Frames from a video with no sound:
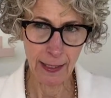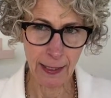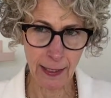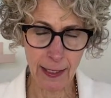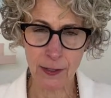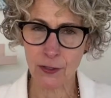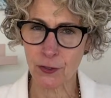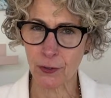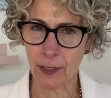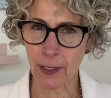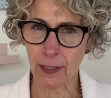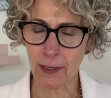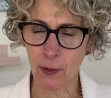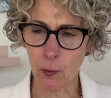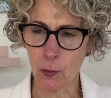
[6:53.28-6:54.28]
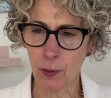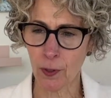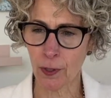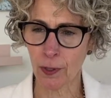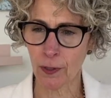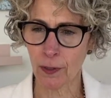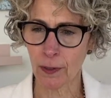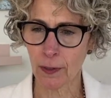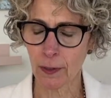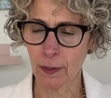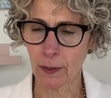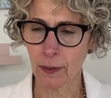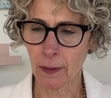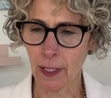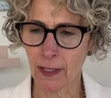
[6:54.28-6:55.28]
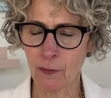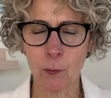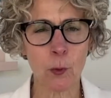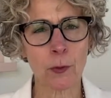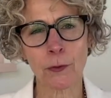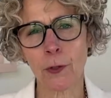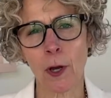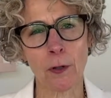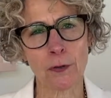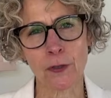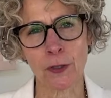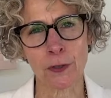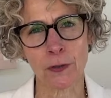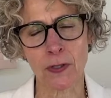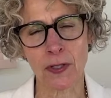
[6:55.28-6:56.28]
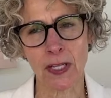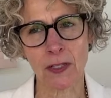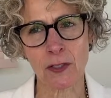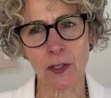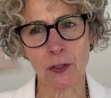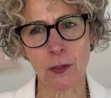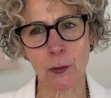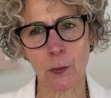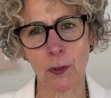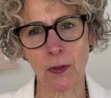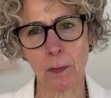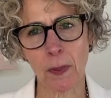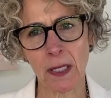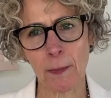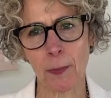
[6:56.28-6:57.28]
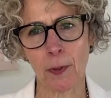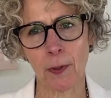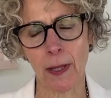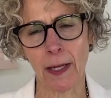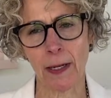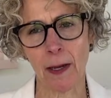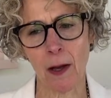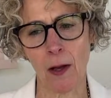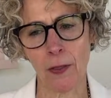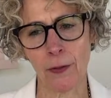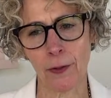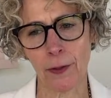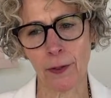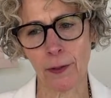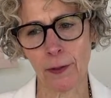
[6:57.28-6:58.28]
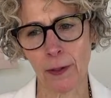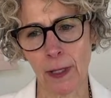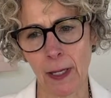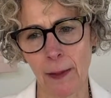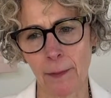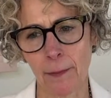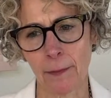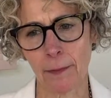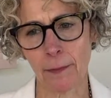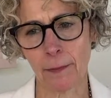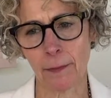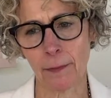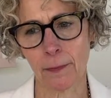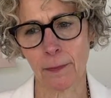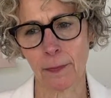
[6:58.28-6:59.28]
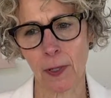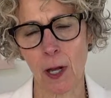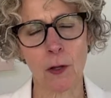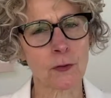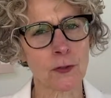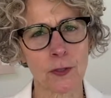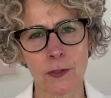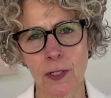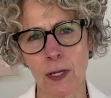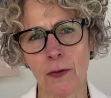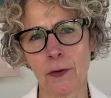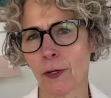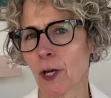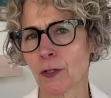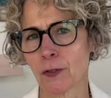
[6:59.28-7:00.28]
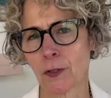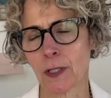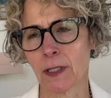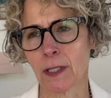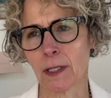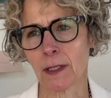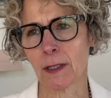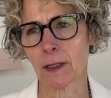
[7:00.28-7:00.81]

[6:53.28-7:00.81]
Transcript: History, or kind of world cultures, things to do with people and other cultures and other countries, and